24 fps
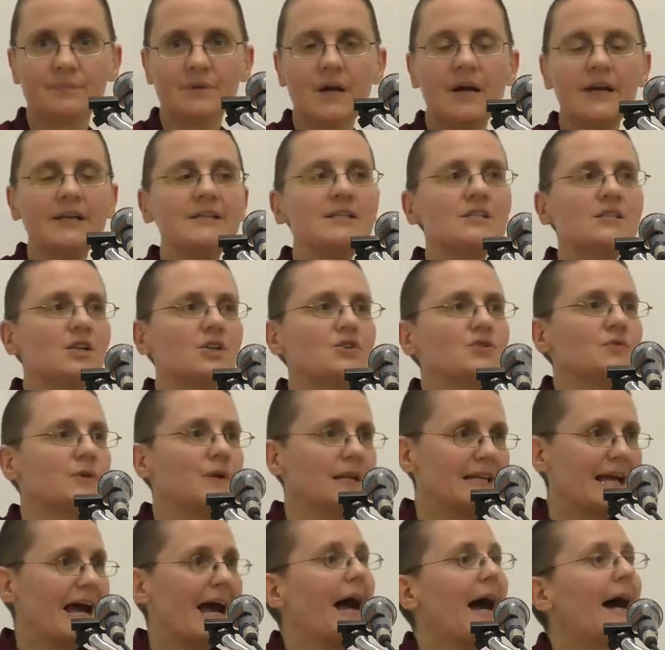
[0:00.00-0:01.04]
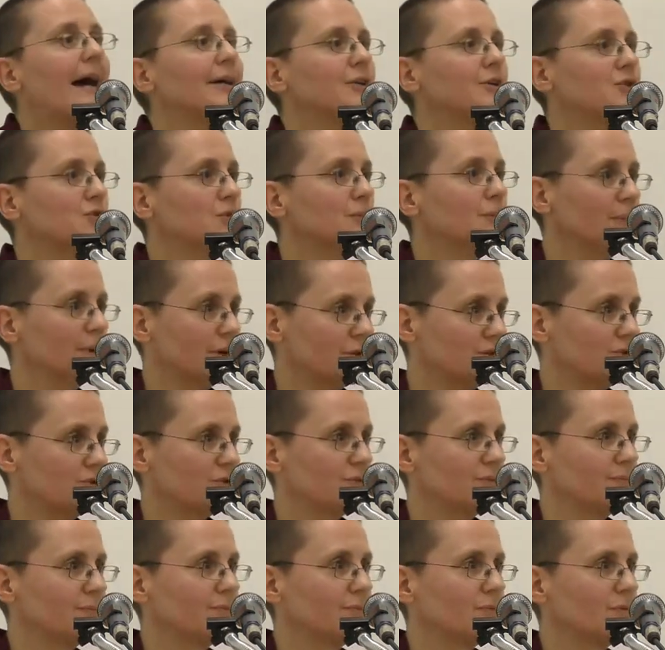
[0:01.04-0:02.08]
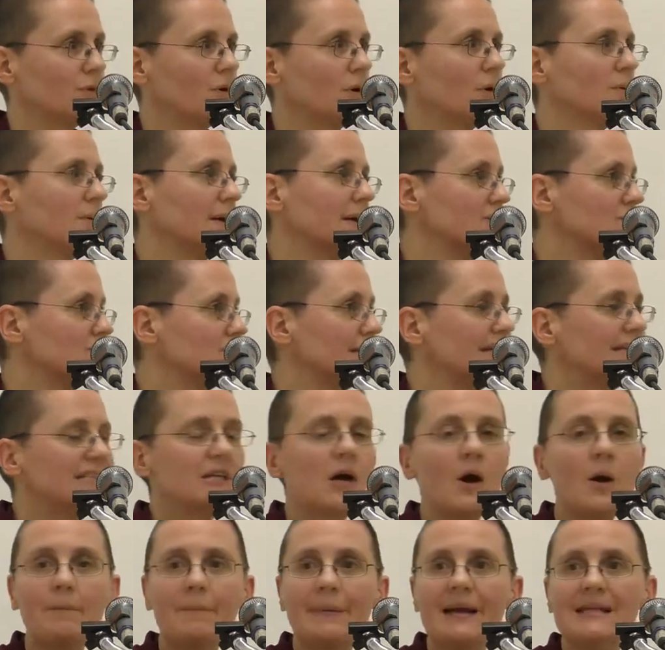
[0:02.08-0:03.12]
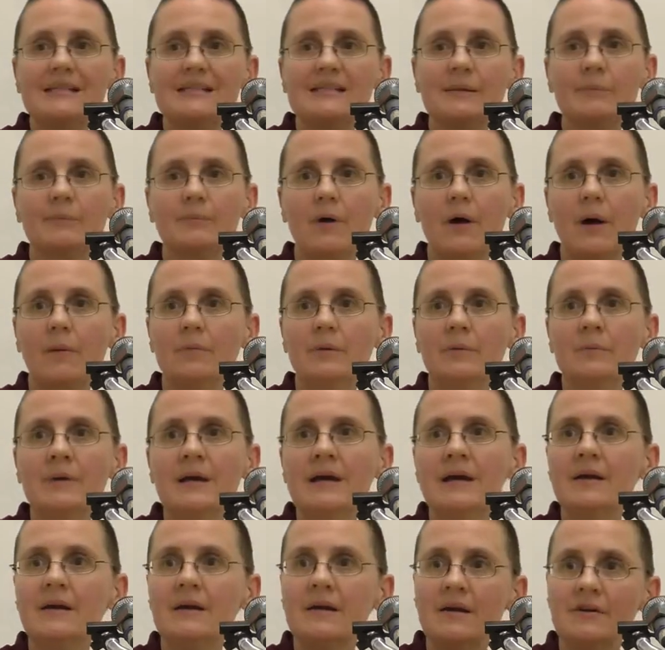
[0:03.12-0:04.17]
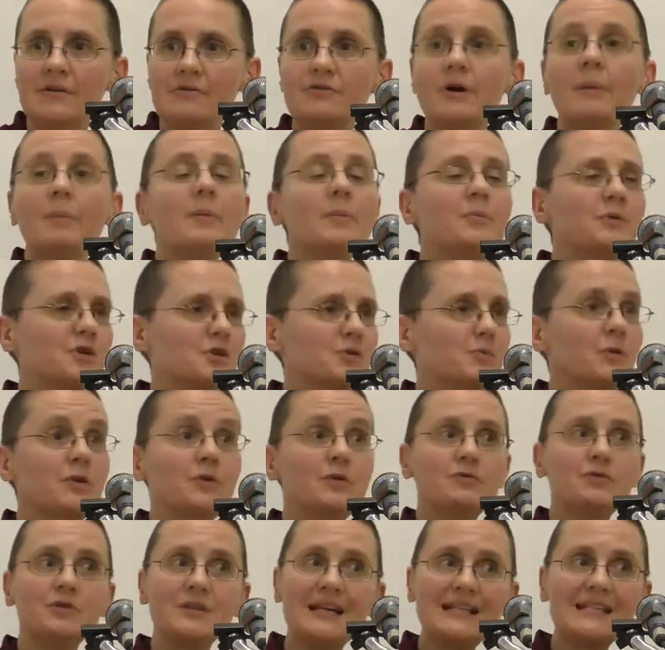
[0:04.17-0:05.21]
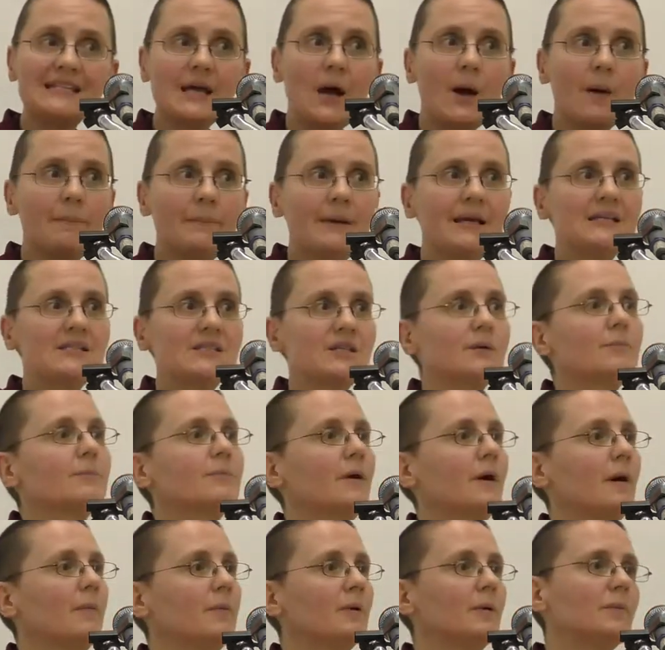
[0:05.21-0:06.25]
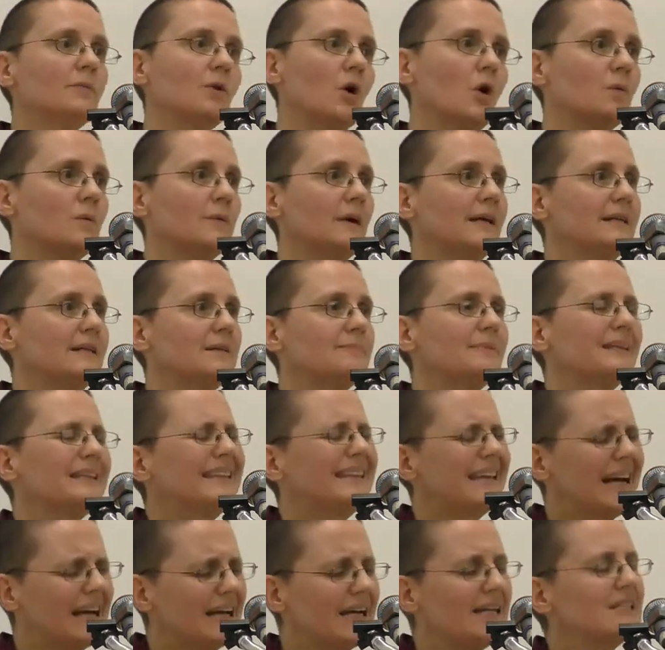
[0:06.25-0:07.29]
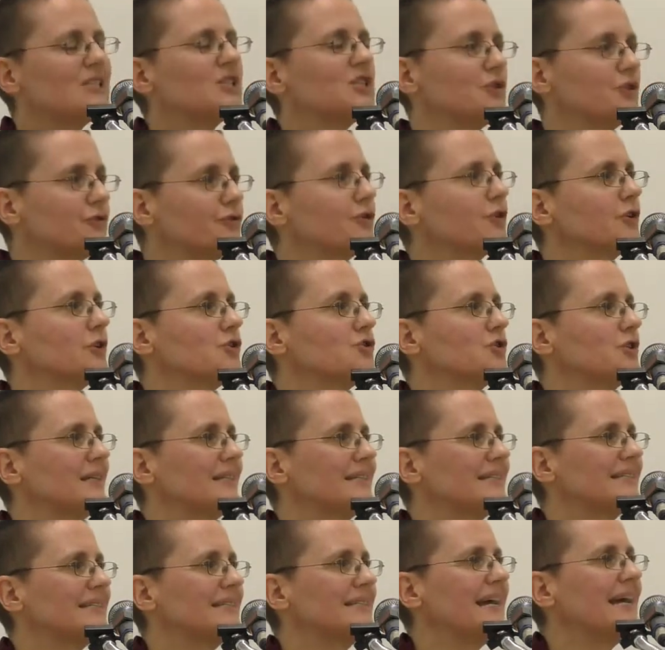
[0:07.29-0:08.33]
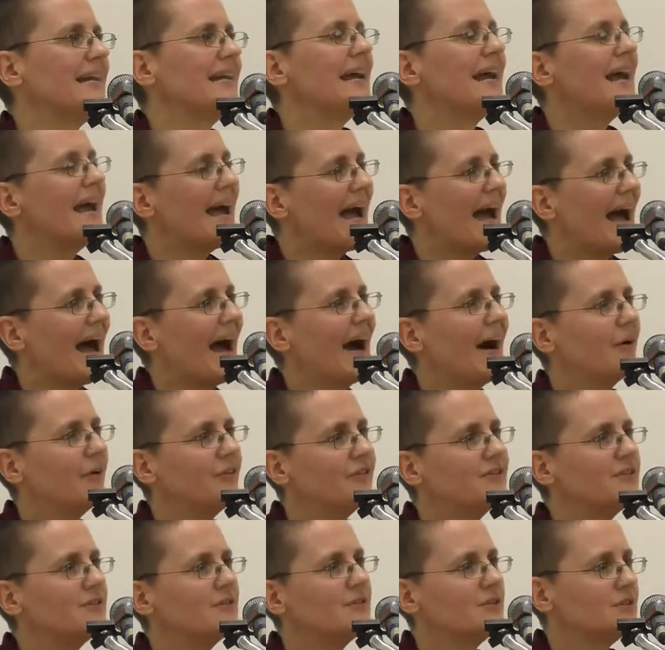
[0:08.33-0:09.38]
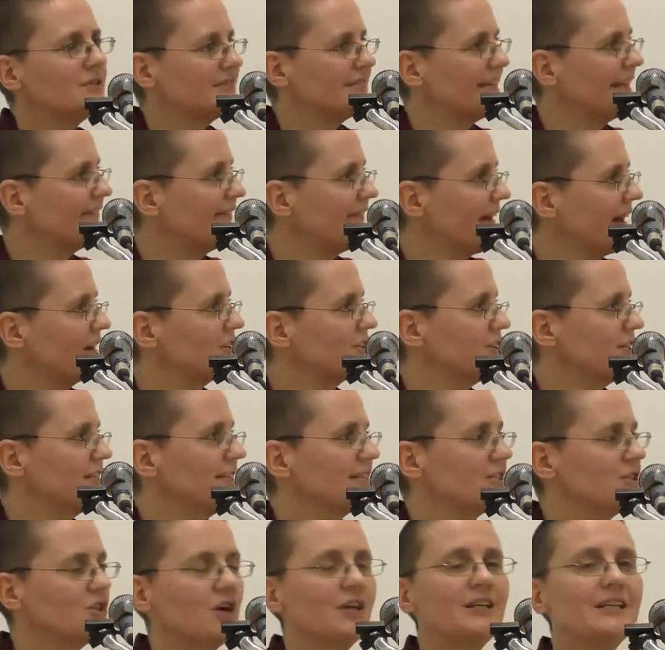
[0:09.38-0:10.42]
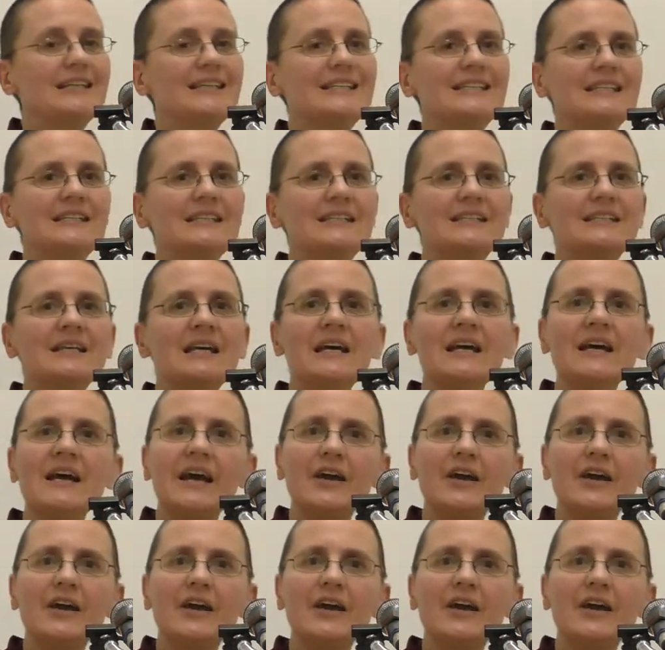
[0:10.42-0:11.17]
I exaggerate. I add too much. All right. So that's our basic problem. From a Buddhist point of view, that's our basic problem. All right. But that is difficult to understand how the self actually does not exist.